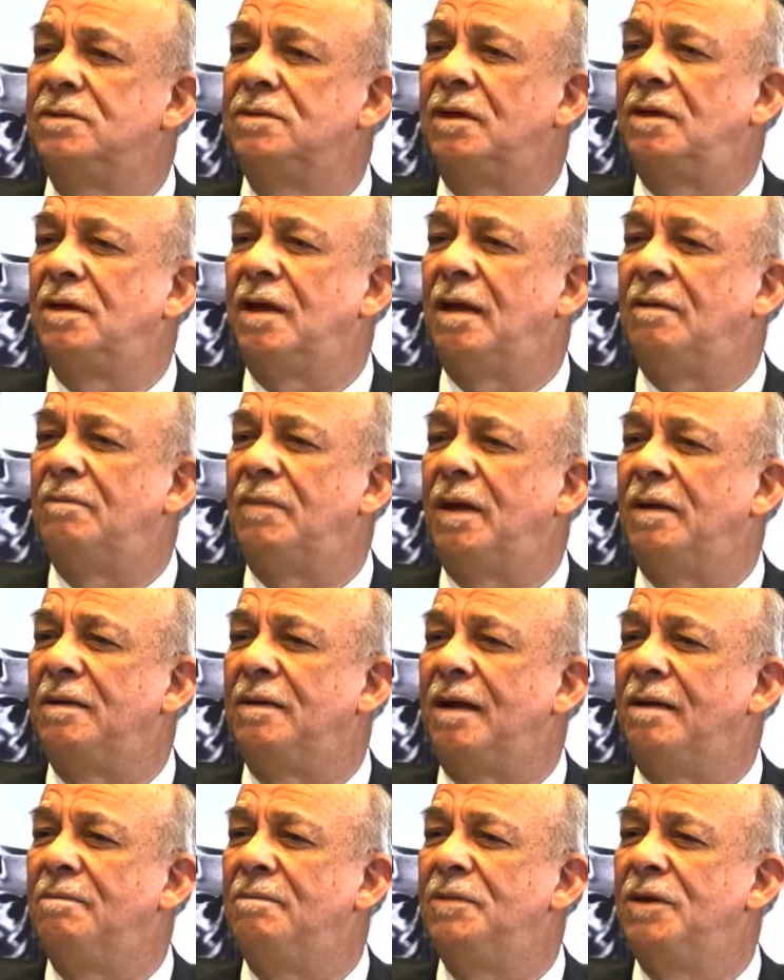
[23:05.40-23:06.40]
Sorry,
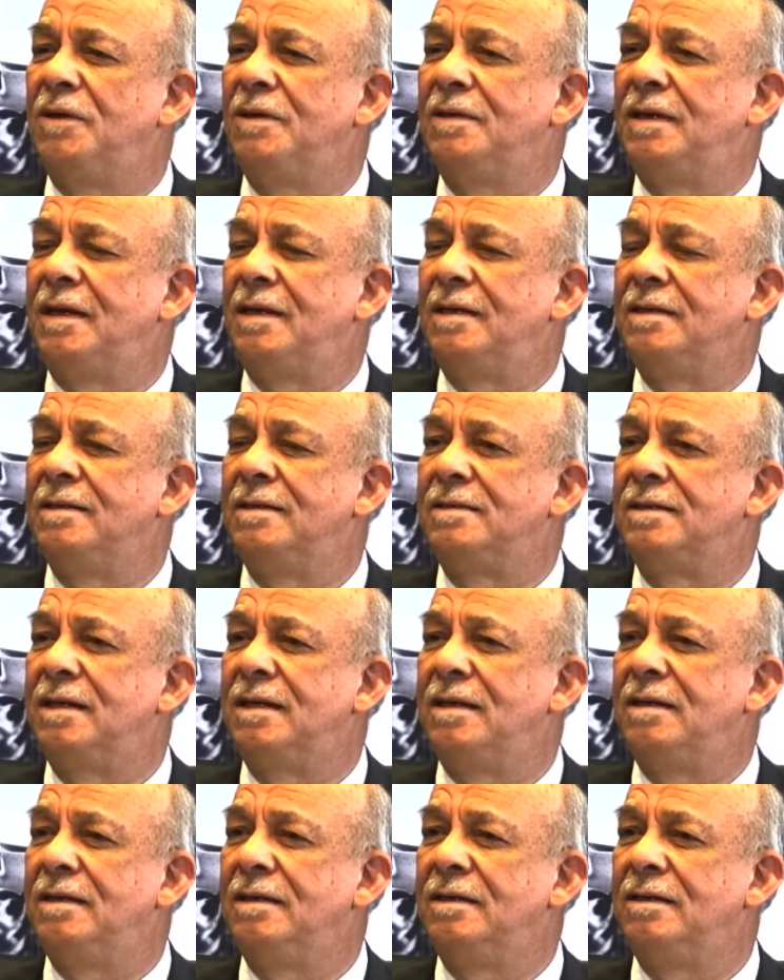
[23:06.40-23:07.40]
I'm not
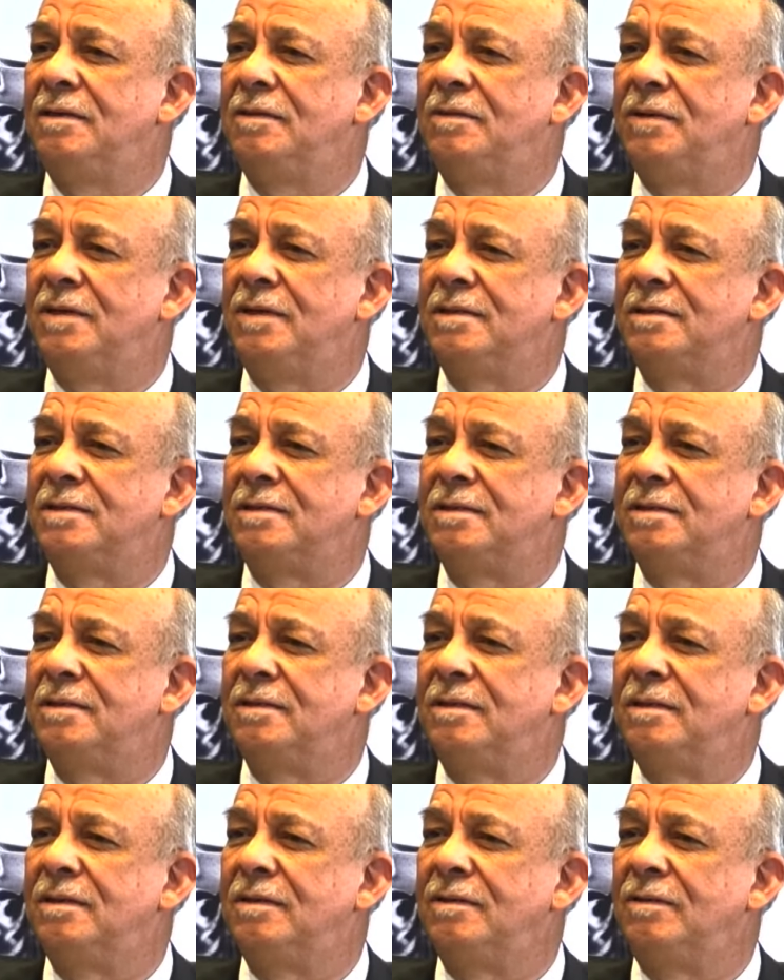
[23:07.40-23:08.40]
understanding the
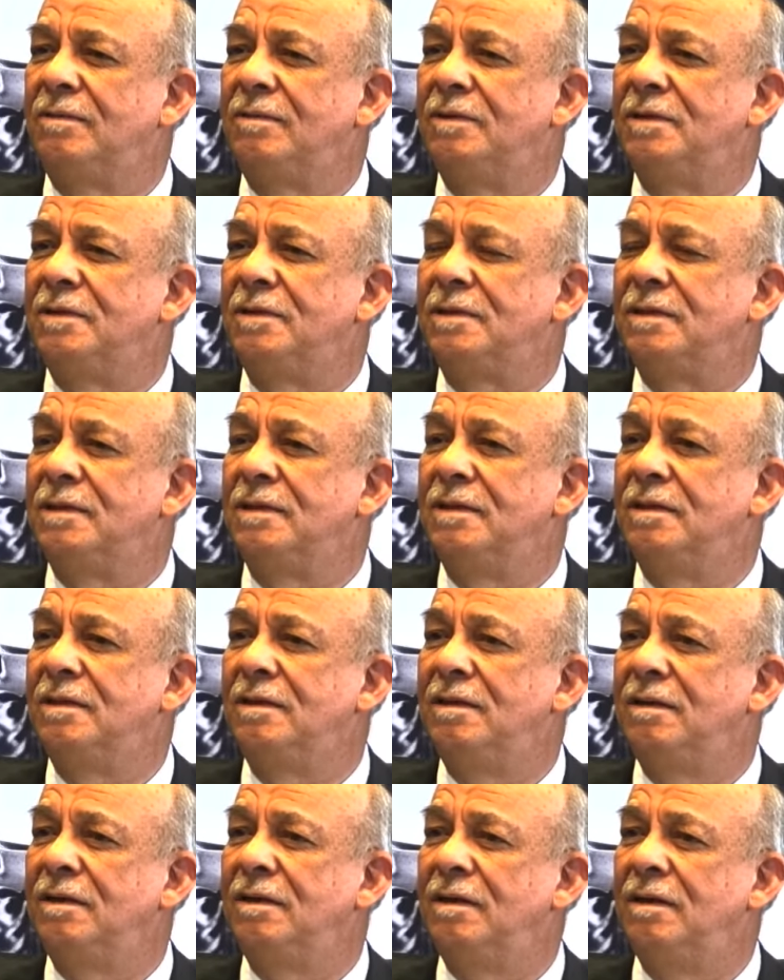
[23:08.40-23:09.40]
question. If
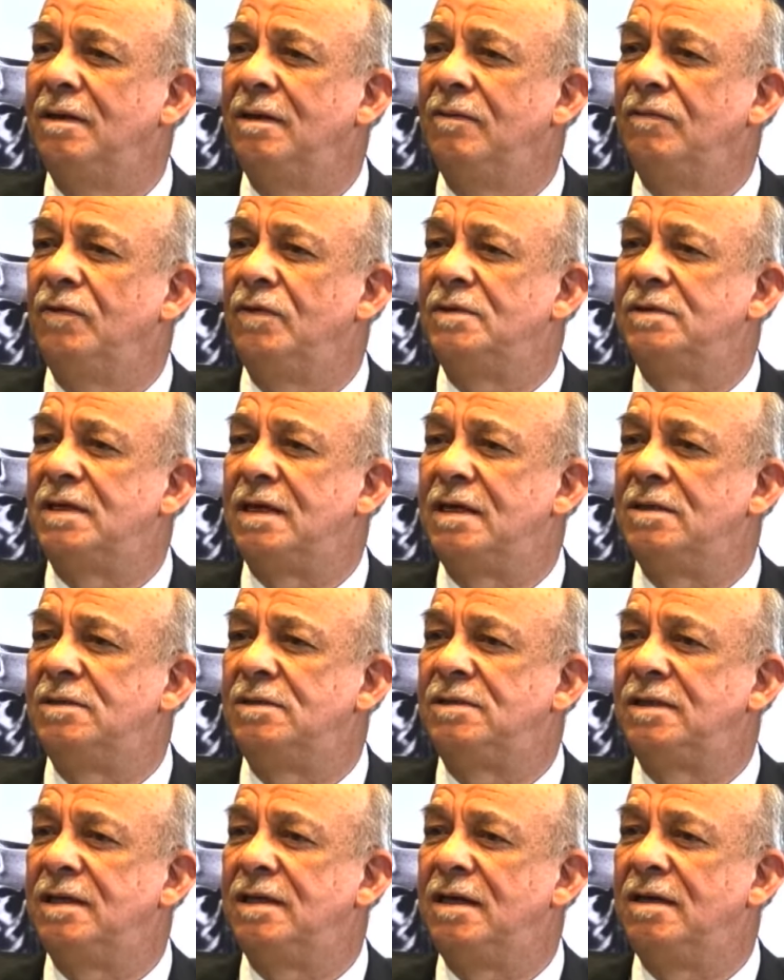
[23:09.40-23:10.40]
you say
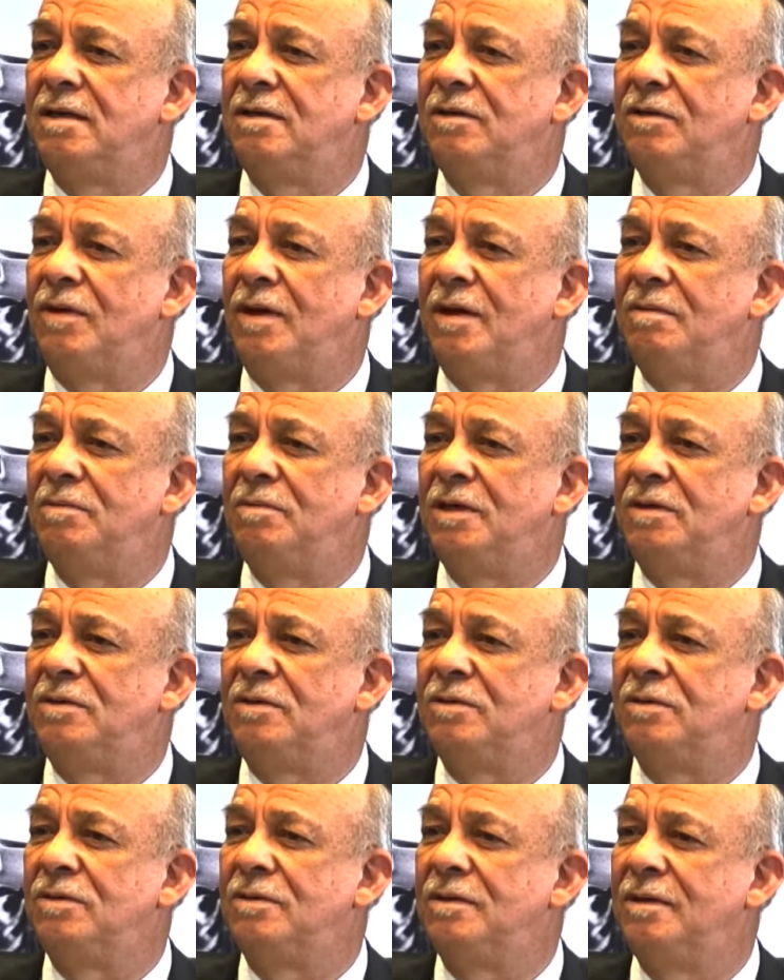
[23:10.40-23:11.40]
share, do you want me
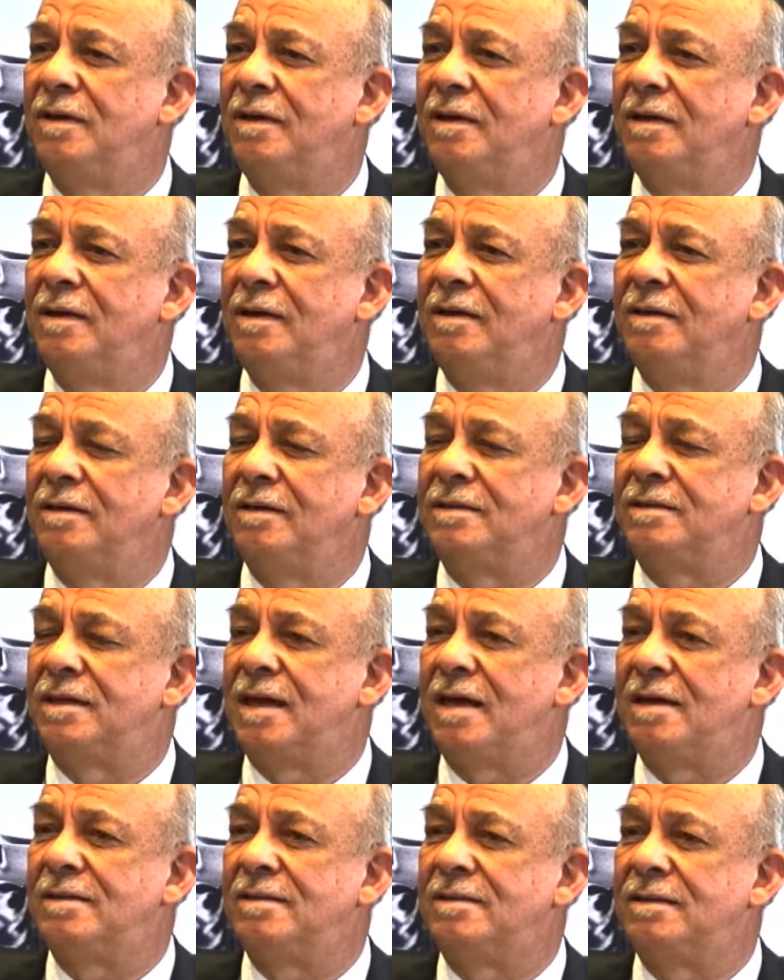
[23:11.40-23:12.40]
to
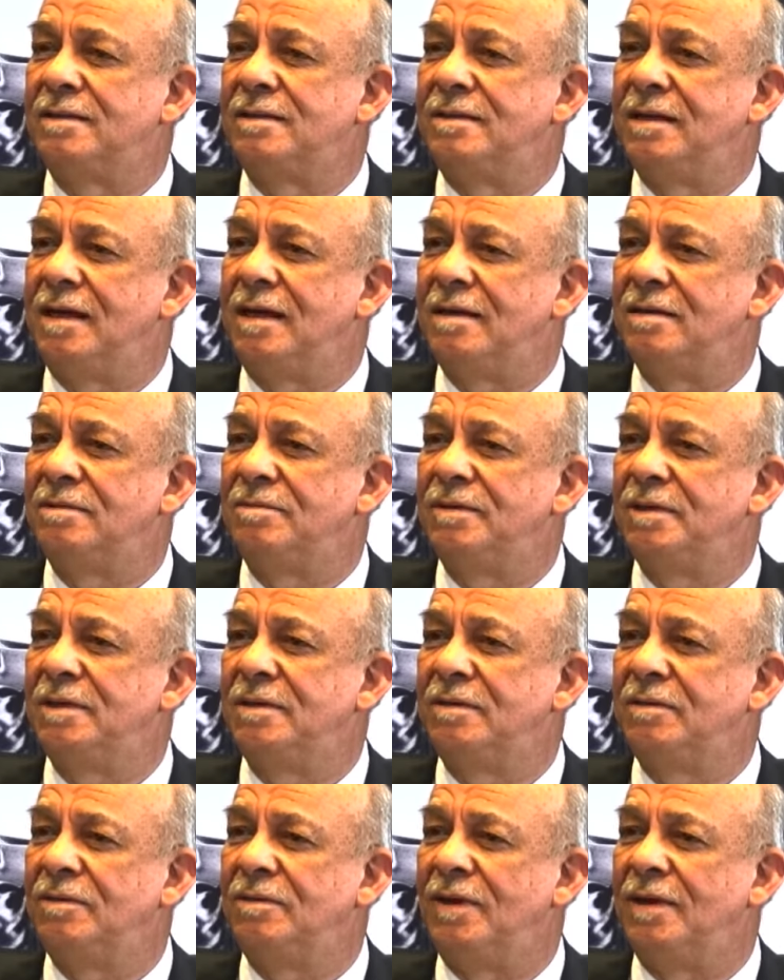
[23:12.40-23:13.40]
discuss the
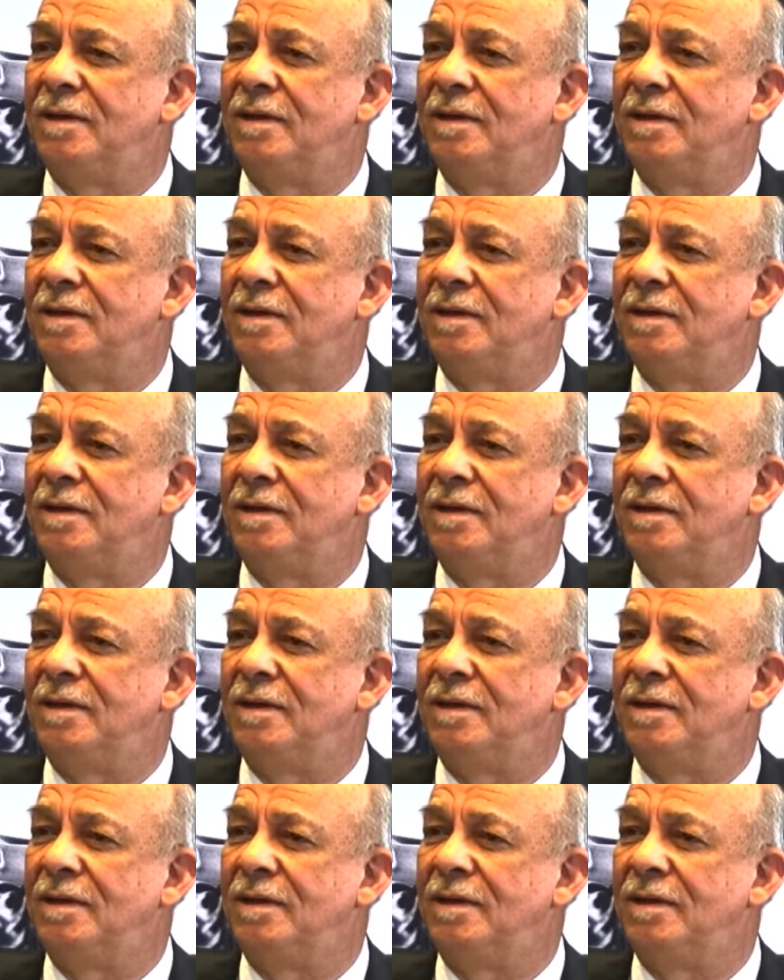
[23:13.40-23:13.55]
judgment?